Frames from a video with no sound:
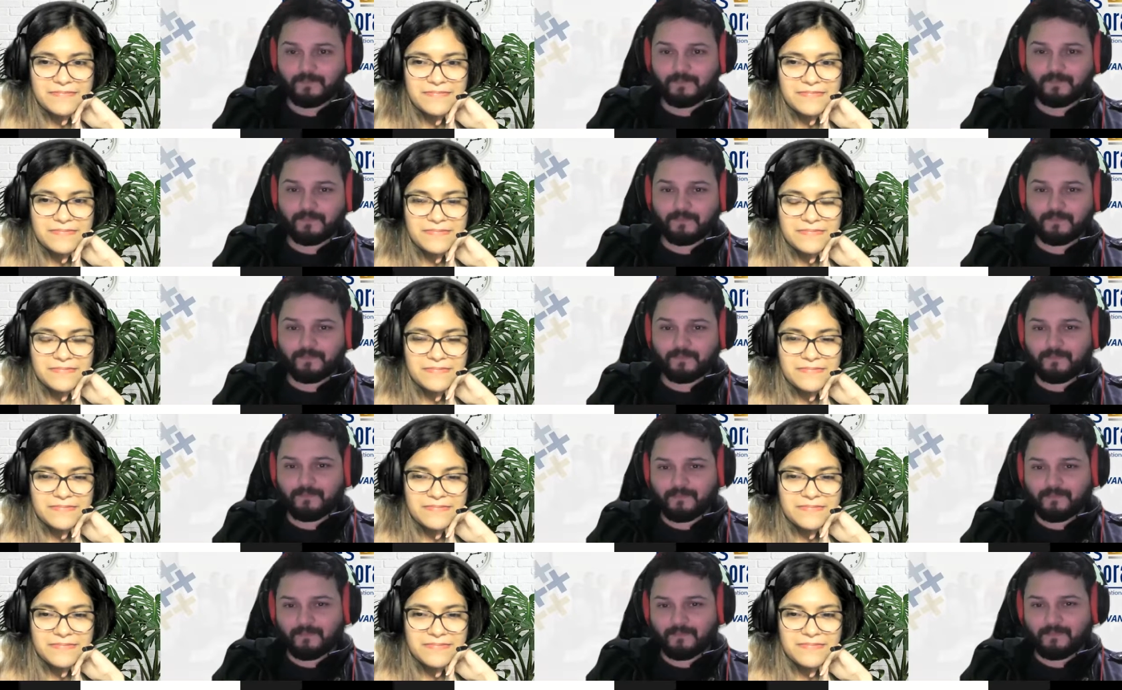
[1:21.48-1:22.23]

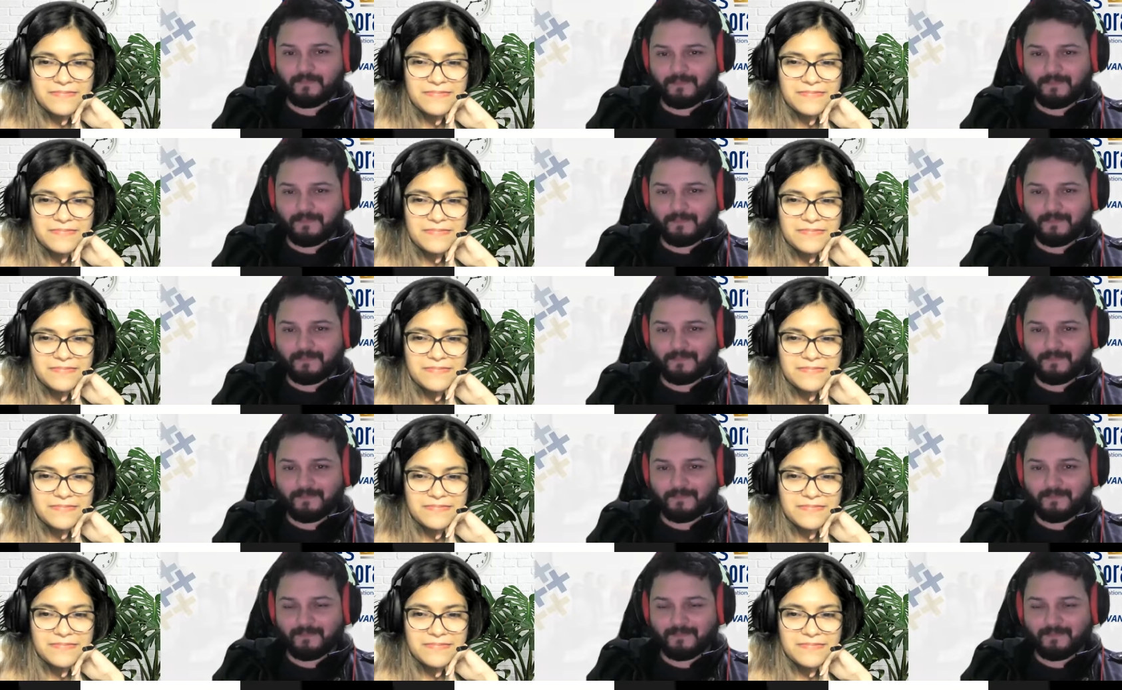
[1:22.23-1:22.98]

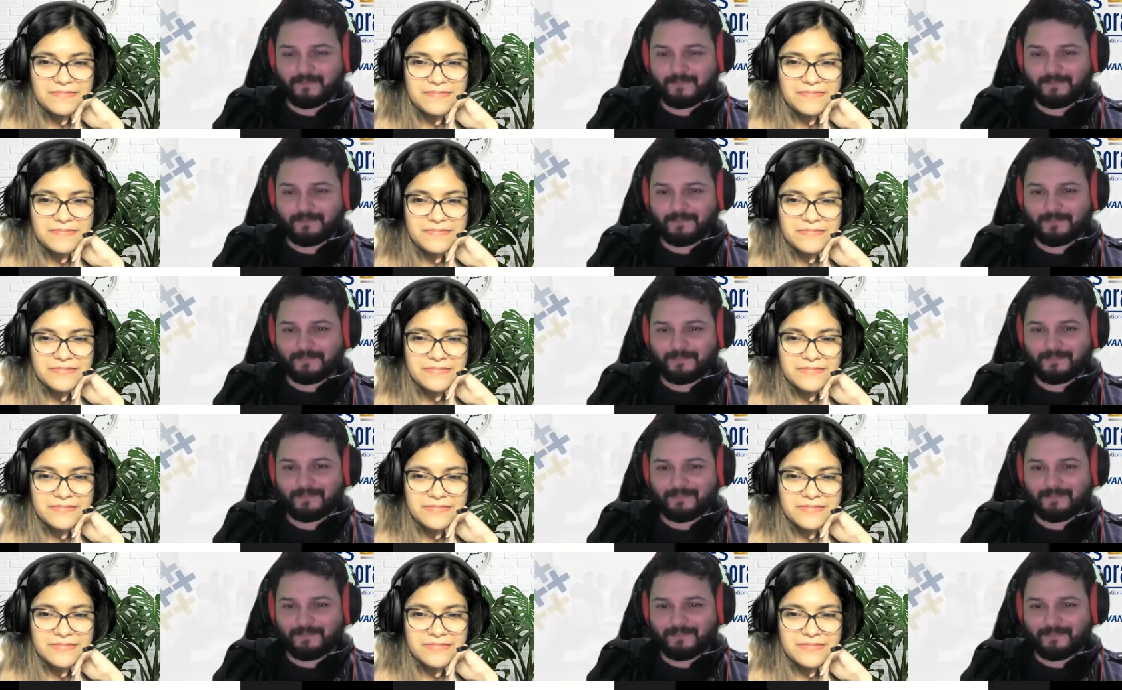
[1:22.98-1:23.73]

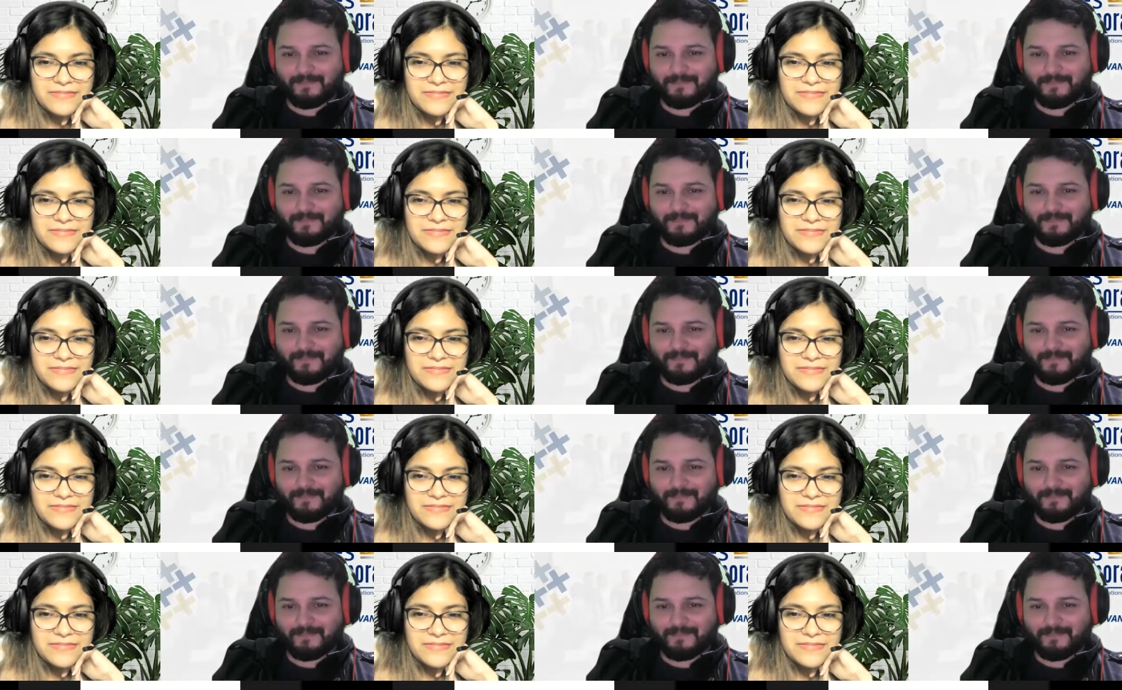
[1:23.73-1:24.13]
(silence)